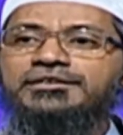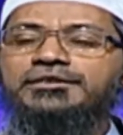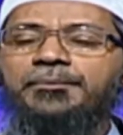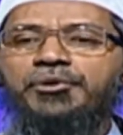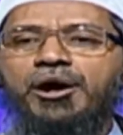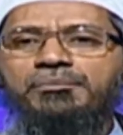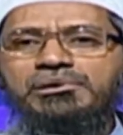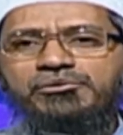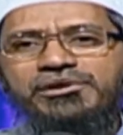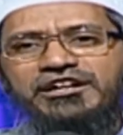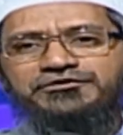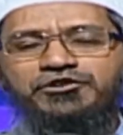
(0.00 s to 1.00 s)
the
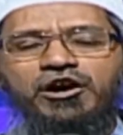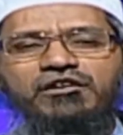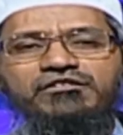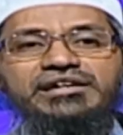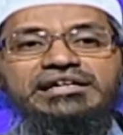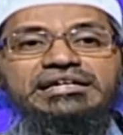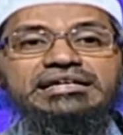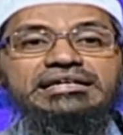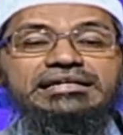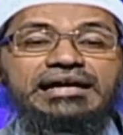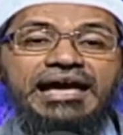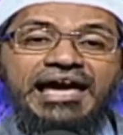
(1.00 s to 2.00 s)
problem would have solved.
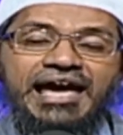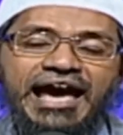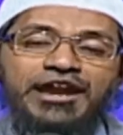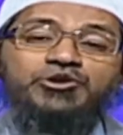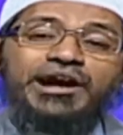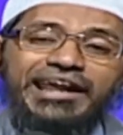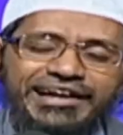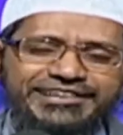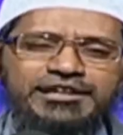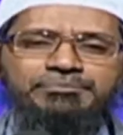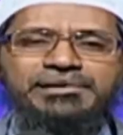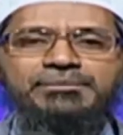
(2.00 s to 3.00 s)
And you
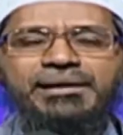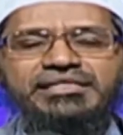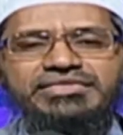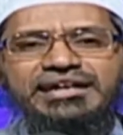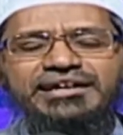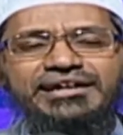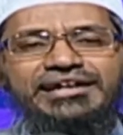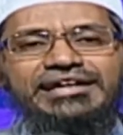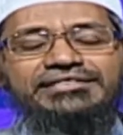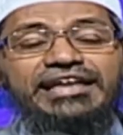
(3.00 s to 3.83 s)
corrected me by saying